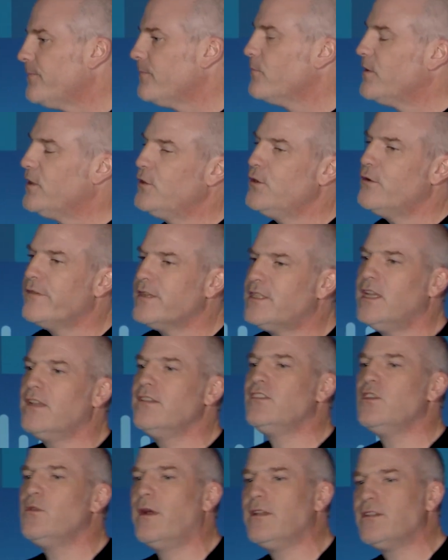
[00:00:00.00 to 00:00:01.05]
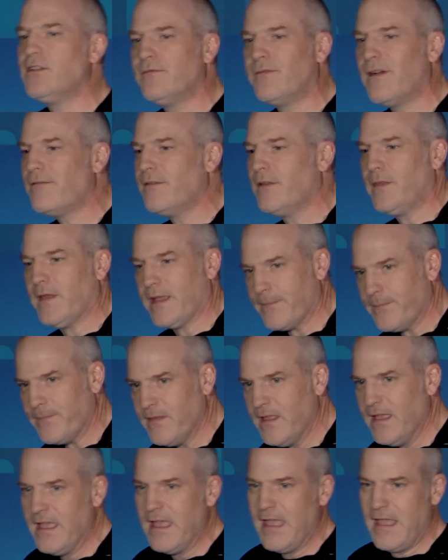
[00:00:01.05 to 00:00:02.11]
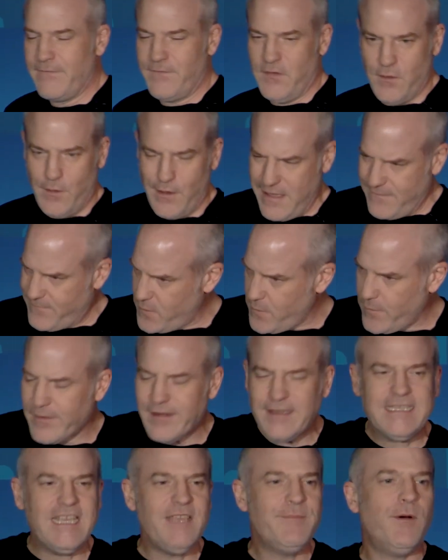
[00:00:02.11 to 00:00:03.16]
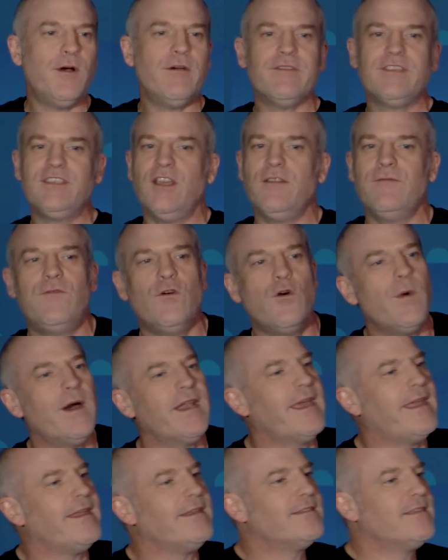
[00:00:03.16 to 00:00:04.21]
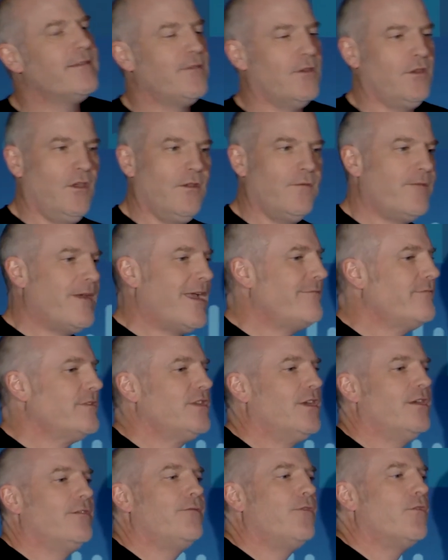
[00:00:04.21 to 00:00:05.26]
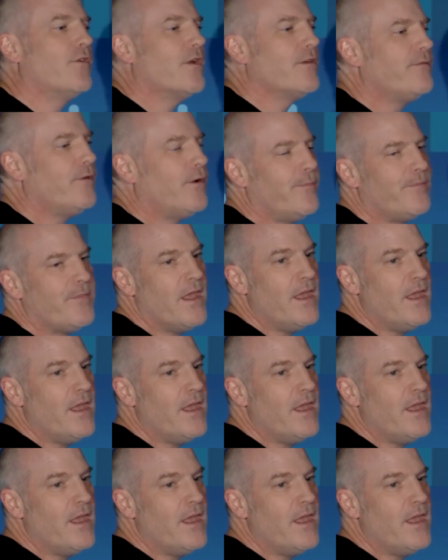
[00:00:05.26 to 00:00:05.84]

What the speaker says: We do not return 200 for everything. If you are a teapot, return 418. If you're not found, return 404.